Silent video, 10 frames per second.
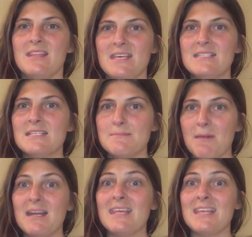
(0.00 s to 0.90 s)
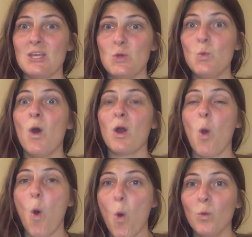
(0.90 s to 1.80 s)
This is money that you are
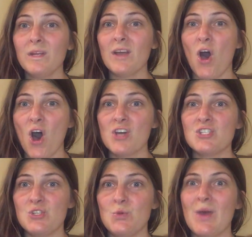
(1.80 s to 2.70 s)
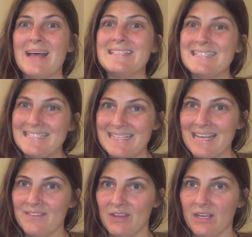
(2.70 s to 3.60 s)
holding on to and
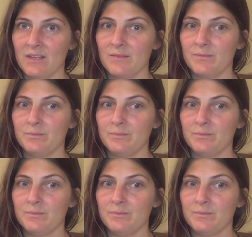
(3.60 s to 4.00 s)
saving.